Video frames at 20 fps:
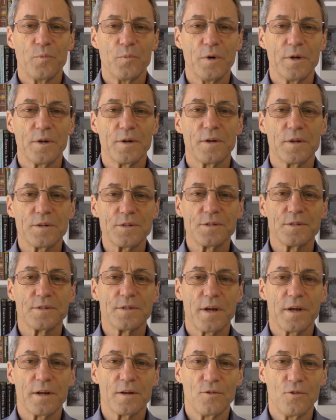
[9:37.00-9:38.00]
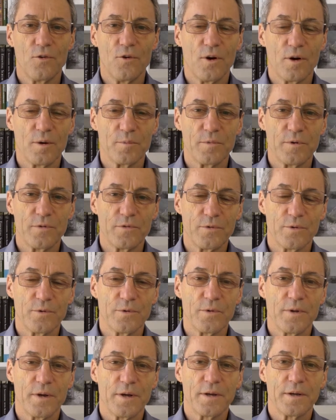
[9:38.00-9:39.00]
But it doesn't take long
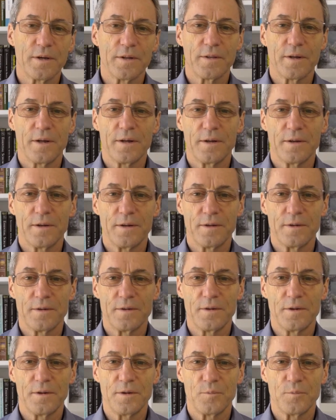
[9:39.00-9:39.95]
before they get that in,